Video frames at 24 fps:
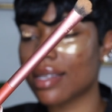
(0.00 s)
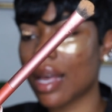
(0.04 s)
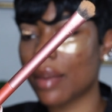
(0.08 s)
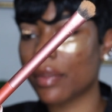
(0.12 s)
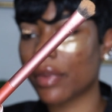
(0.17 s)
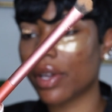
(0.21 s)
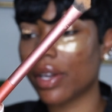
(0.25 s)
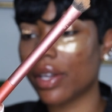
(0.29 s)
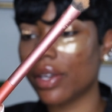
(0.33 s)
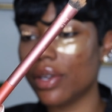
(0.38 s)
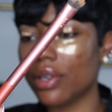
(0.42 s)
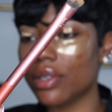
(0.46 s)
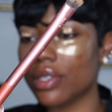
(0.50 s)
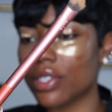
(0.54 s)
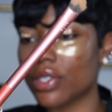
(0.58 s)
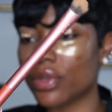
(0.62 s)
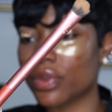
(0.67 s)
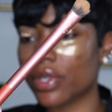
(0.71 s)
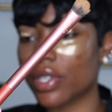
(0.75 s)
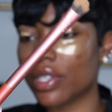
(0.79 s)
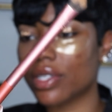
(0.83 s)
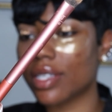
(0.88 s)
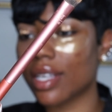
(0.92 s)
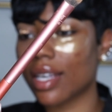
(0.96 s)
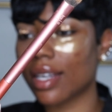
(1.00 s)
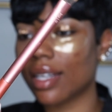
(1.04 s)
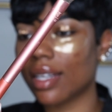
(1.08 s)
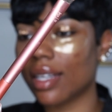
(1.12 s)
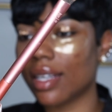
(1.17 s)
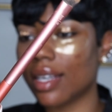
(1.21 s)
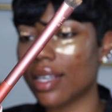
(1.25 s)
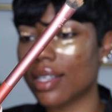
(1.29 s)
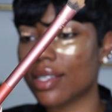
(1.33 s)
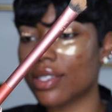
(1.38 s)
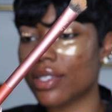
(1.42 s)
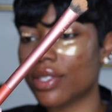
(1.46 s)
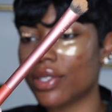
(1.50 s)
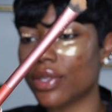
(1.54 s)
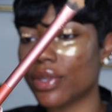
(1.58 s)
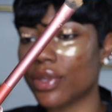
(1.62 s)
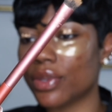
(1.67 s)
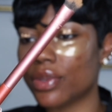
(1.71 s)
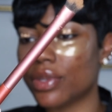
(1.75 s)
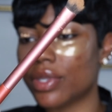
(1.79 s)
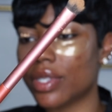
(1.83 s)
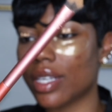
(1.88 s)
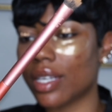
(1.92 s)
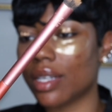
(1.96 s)
I'm going to use this Real Techniques
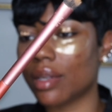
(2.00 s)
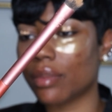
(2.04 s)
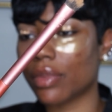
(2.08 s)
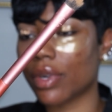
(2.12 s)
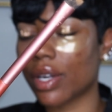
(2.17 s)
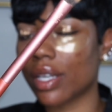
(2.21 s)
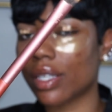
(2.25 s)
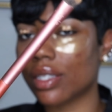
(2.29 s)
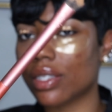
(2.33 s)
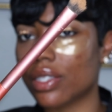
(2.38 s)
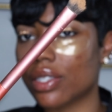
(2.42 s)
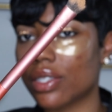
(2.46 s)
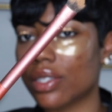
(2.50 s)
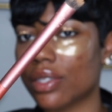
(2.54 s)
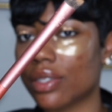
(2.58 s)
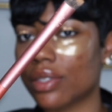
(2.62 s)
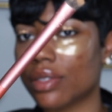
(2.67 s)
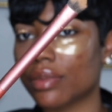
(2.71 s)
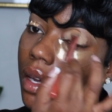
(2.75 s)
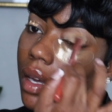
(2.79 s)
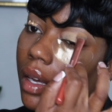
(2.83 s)
210 brush.